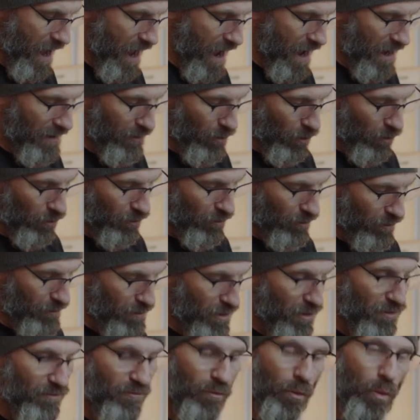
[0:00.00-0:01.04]
add or
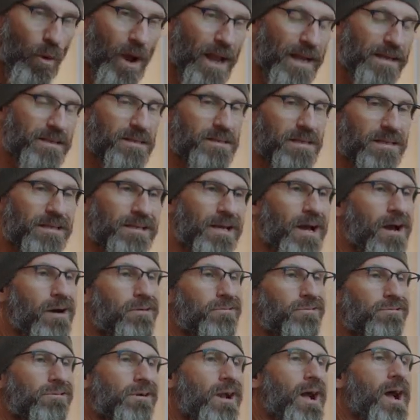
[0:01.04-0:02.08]
remove weight to
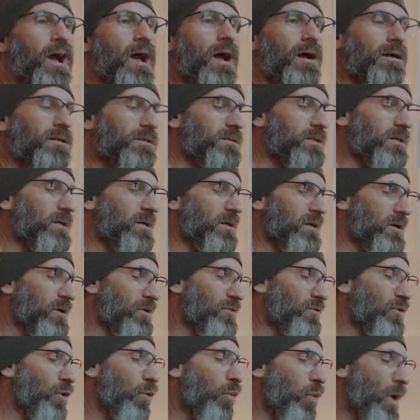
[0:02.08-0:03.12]
counteract
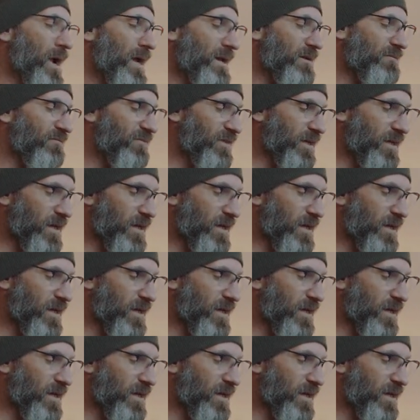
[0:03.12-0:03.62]
the weight of the